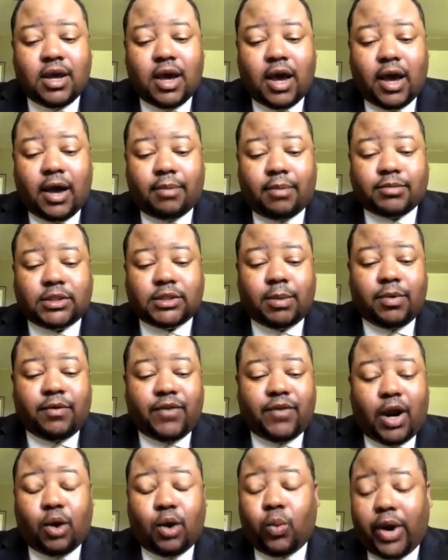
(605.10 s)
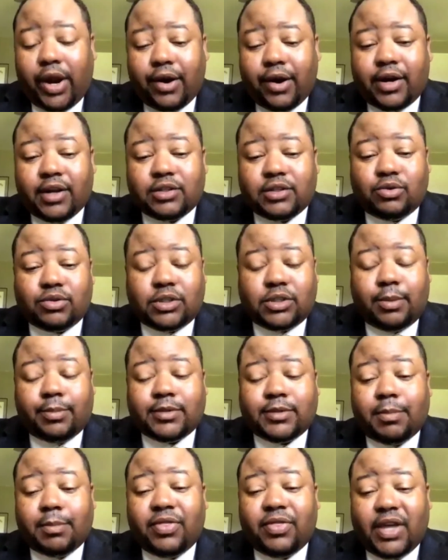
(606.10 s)
some of our awareness on
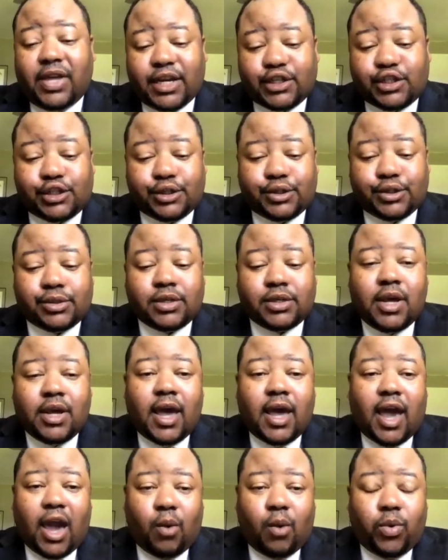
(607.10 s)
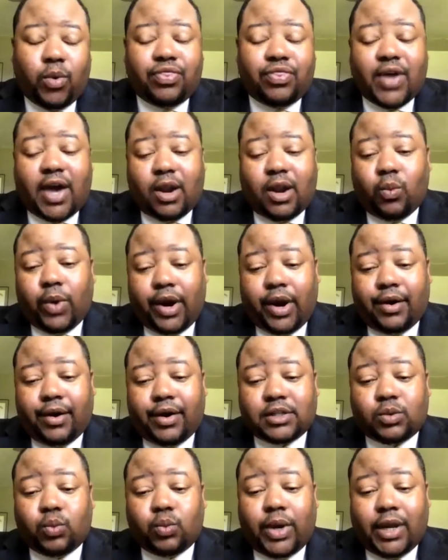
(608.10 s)
some of the issues. And with that
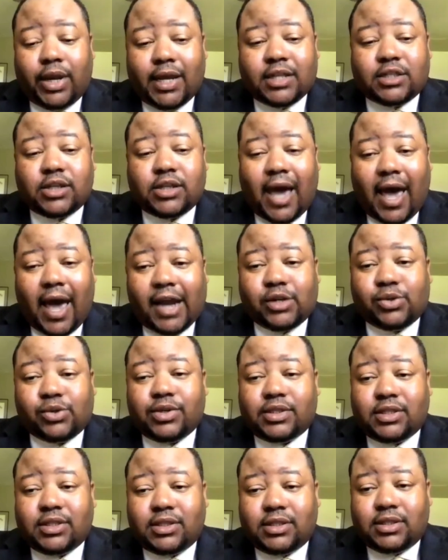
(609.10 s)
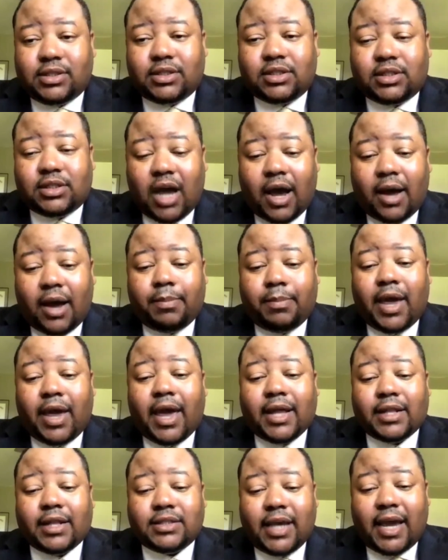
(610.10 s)
awareness, we need to actually stop
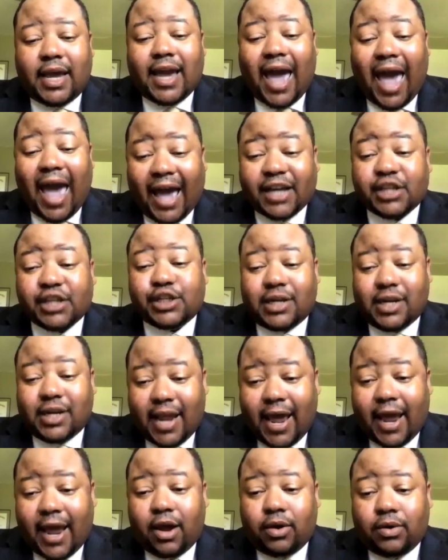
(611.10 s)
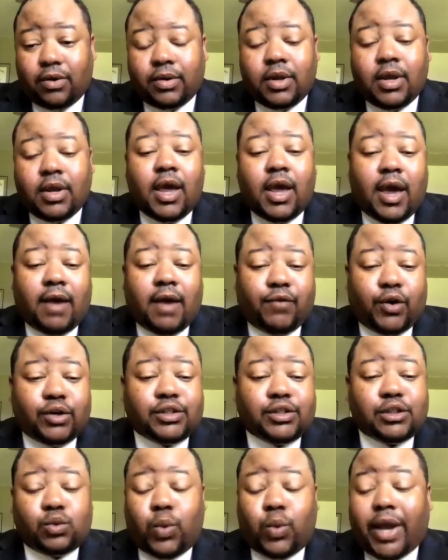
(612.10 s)
and take action now
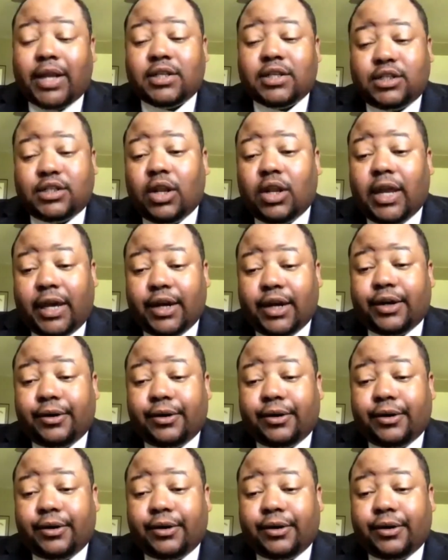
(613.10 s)
versus wait until later.